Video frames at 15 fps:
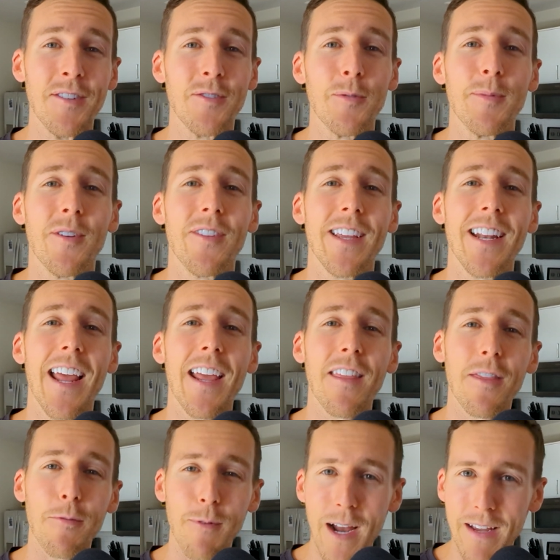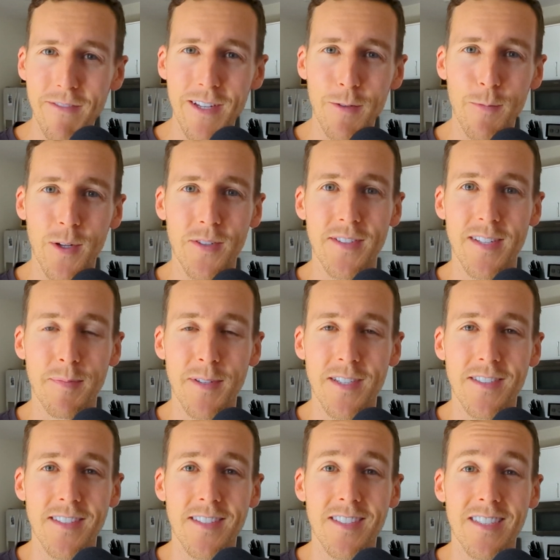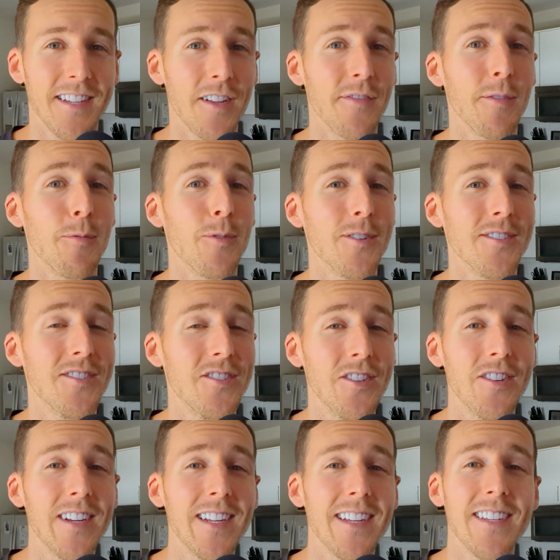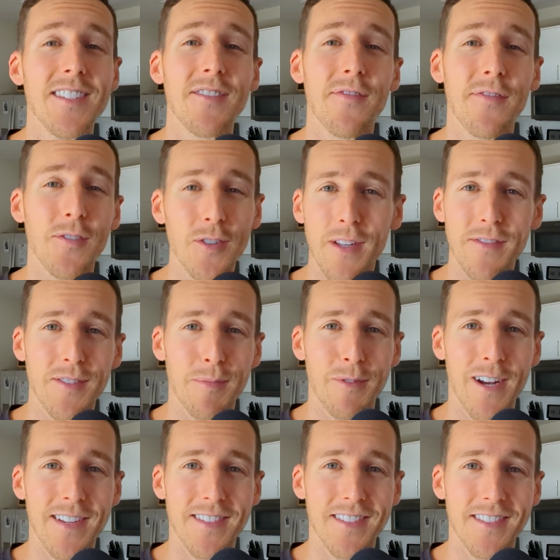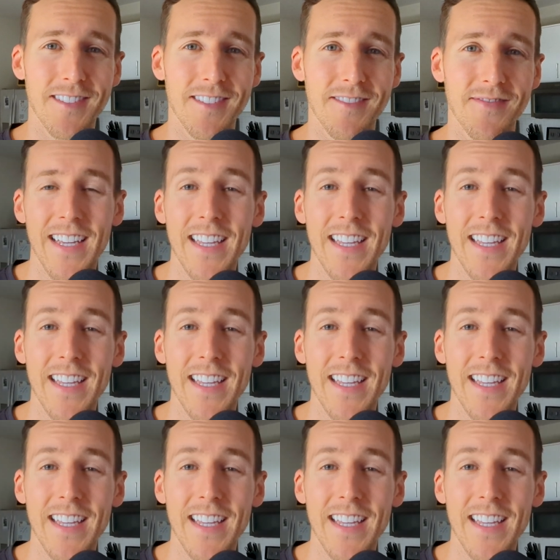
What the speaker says: to building a thriving wellness business, Delfin Ward's journey is full of surprises.